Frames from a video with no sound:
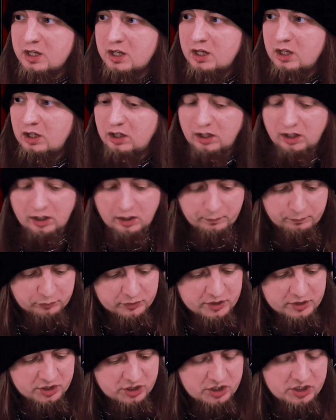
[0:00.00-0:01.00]

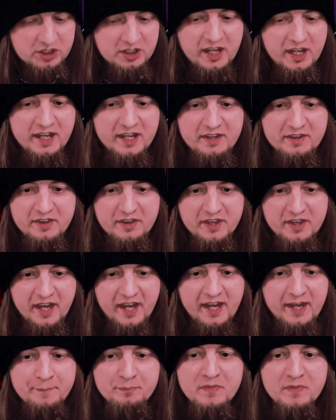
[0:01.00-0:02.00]
appreciate
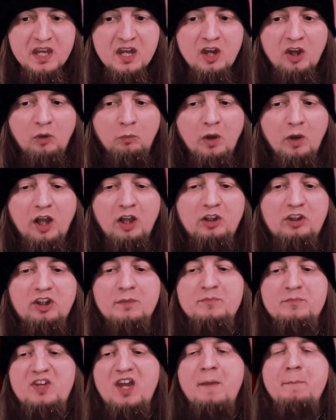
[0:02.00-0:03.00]
that.
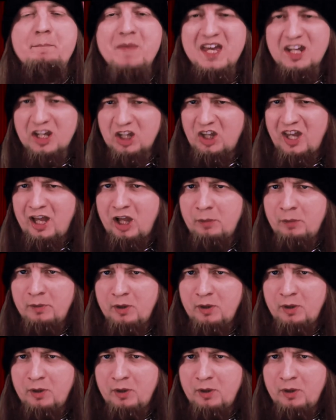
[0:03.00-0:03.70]
Welcome to Metal Album